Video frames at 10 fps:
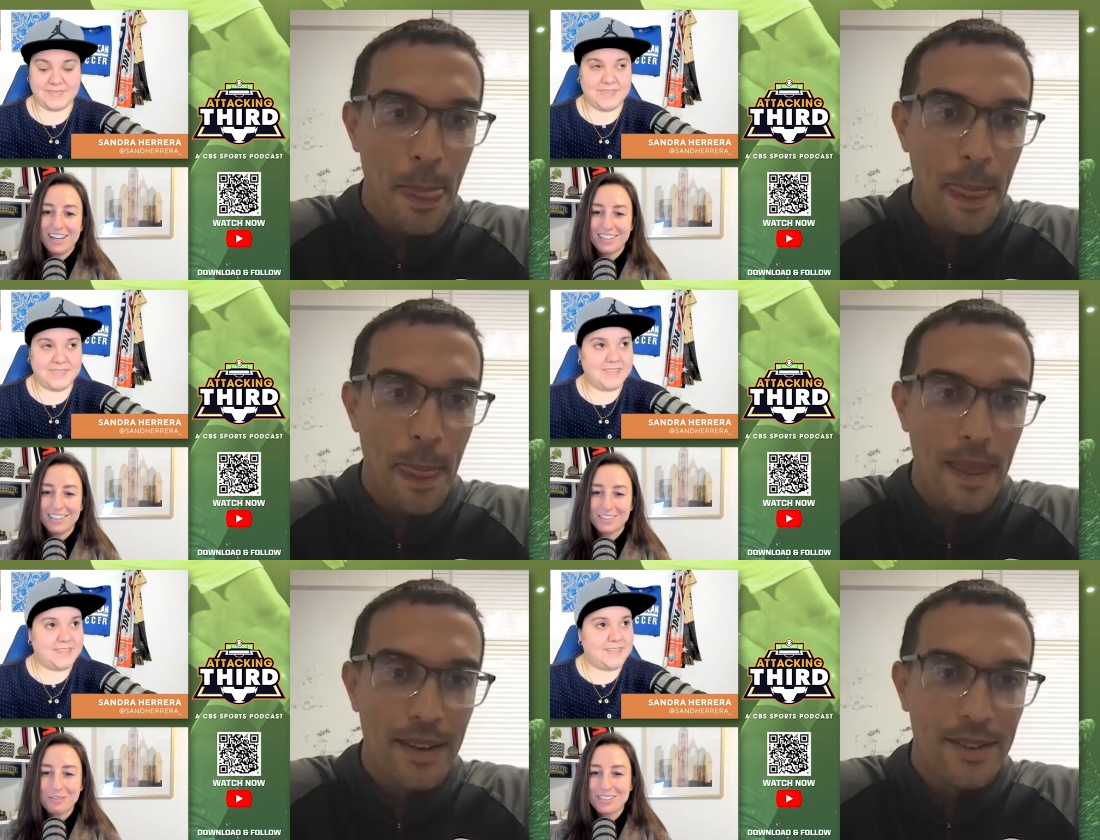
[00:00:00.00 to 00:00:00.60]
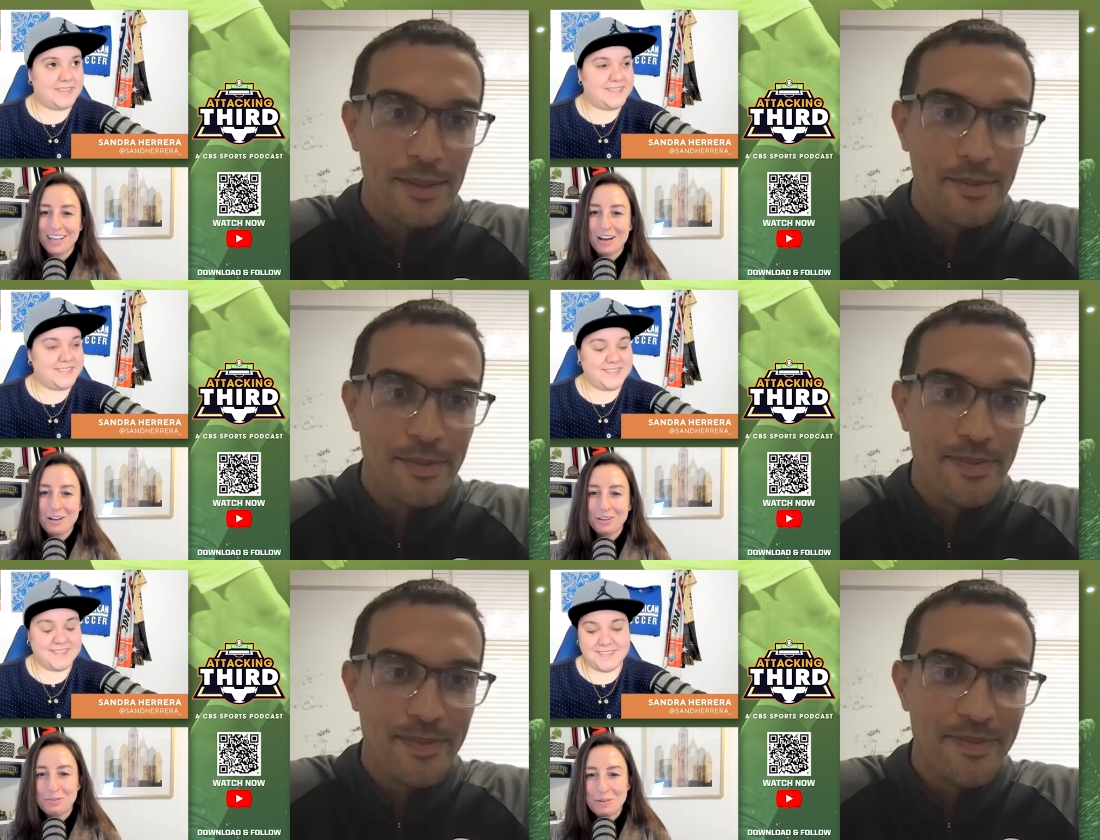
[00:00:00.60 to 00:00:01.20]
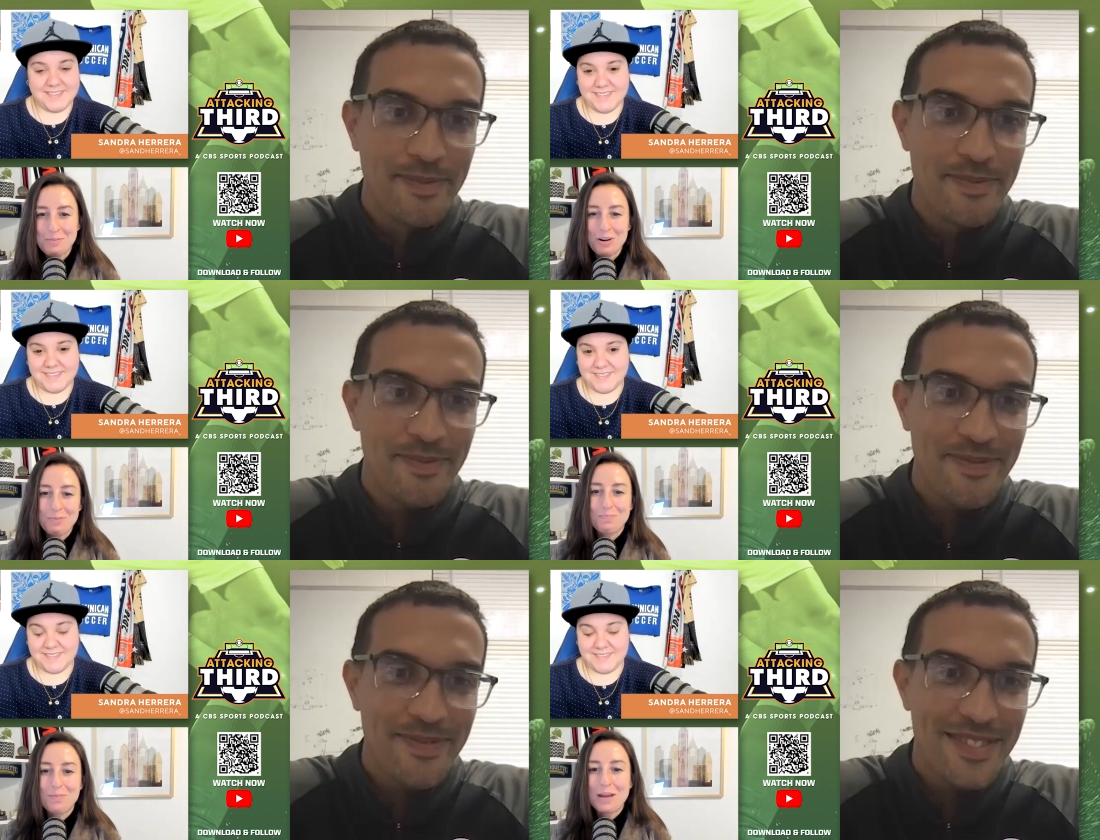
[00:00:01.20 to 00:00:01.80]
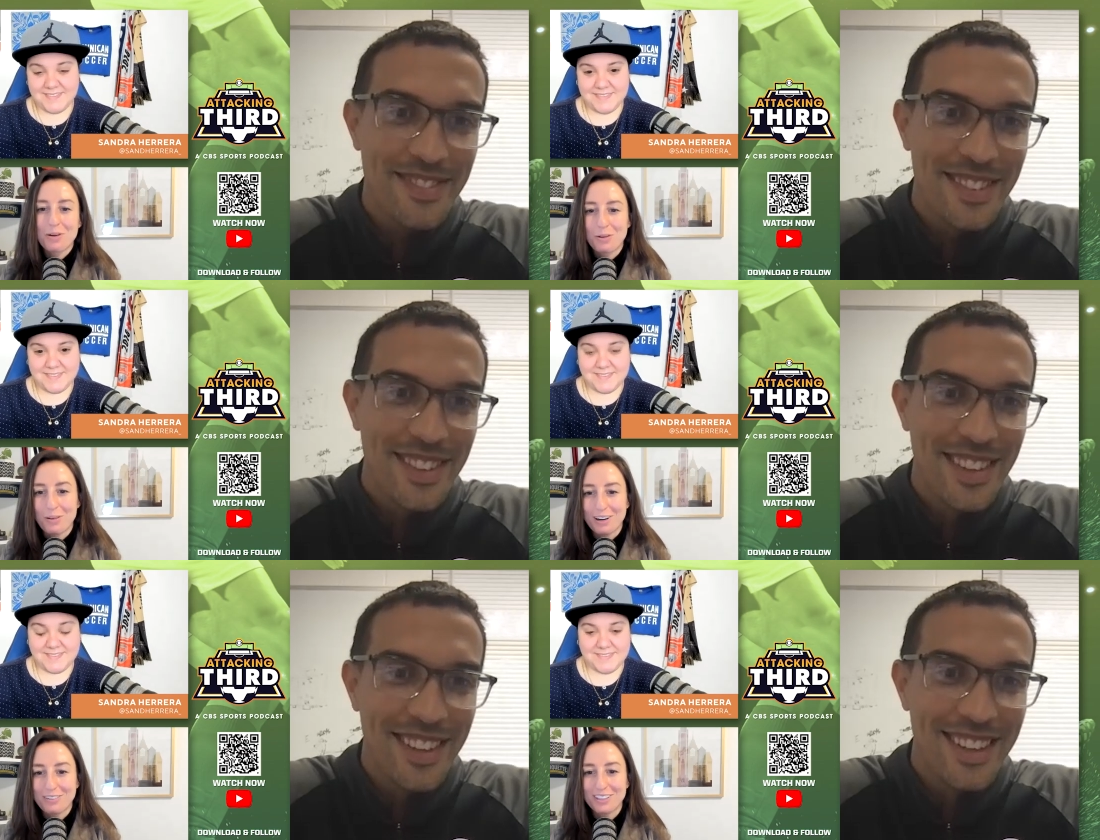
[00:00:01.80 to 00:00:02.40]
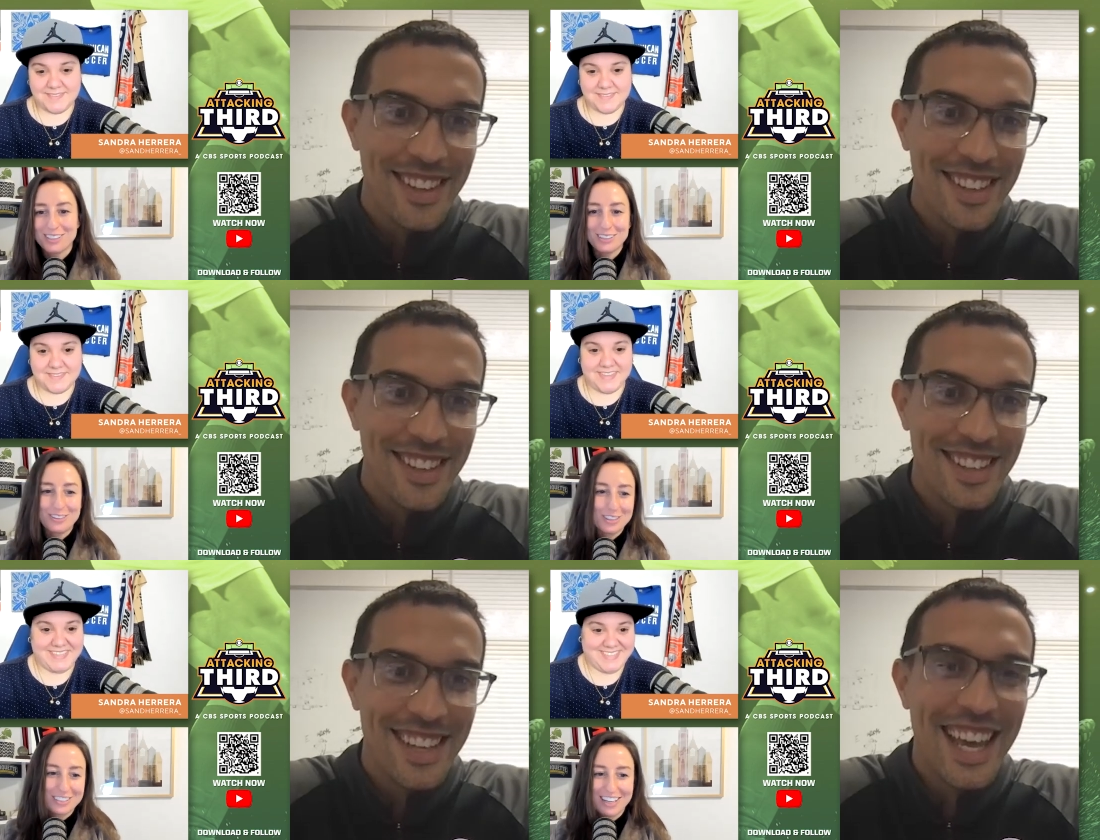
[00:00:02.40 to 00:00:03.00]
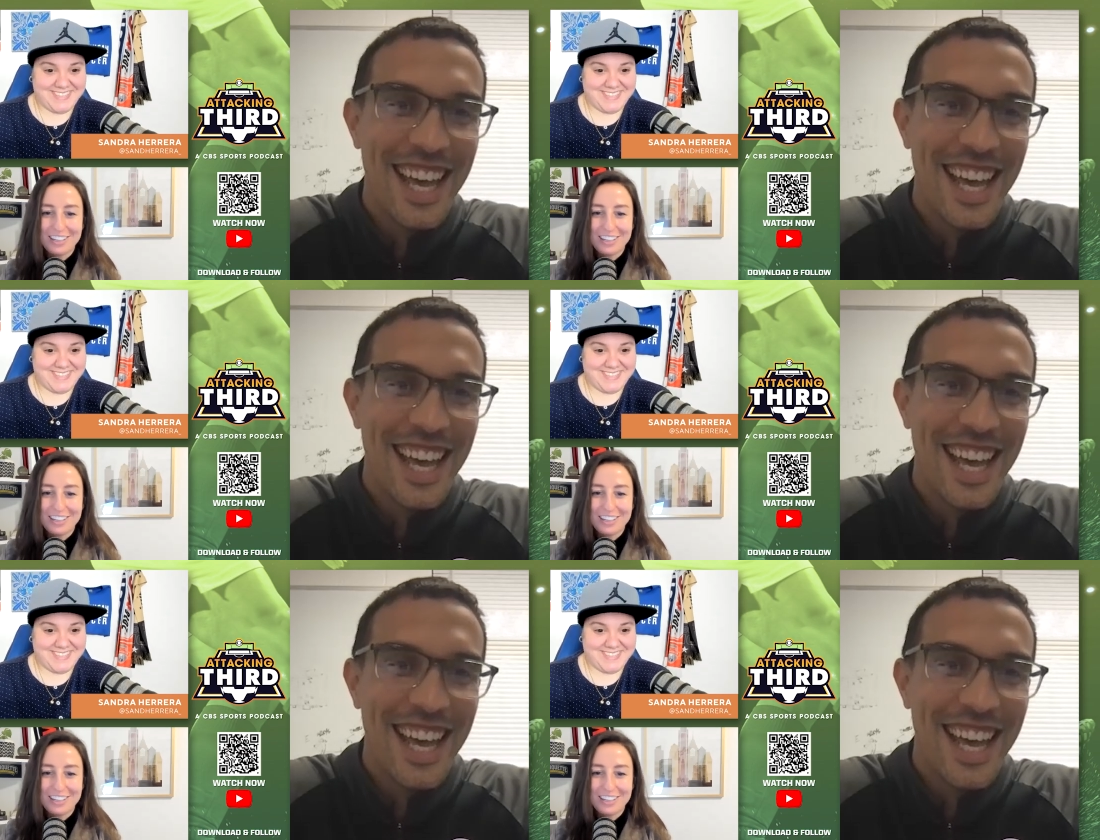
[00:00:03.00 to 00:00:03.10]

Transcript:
Speaker 1: it's almost like a little bit more paperwork versus just like